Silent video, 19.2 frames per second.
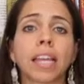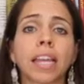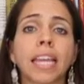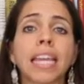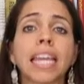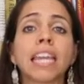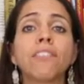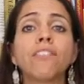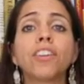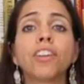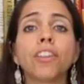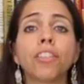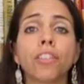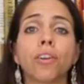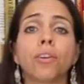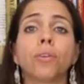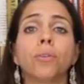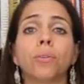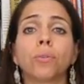Even
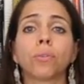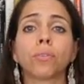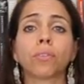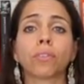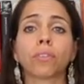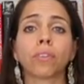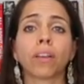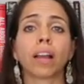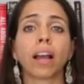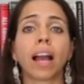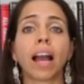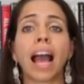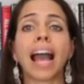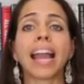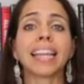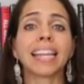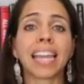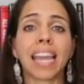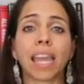though
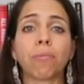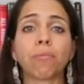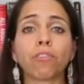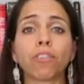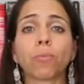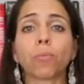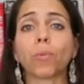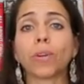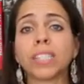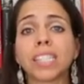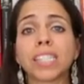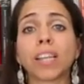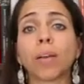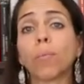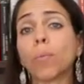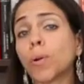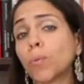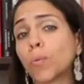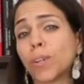I came from what
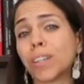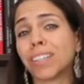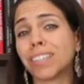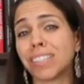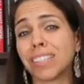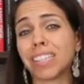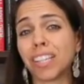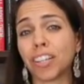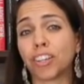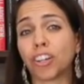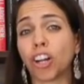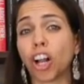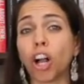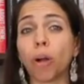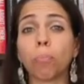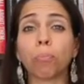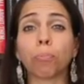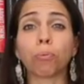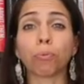someone would consider
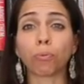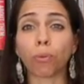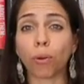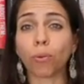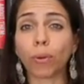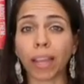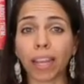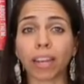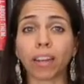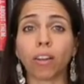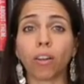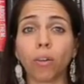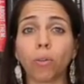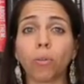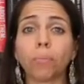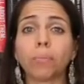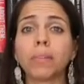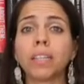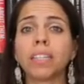a broken
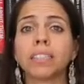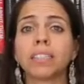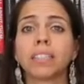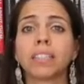home,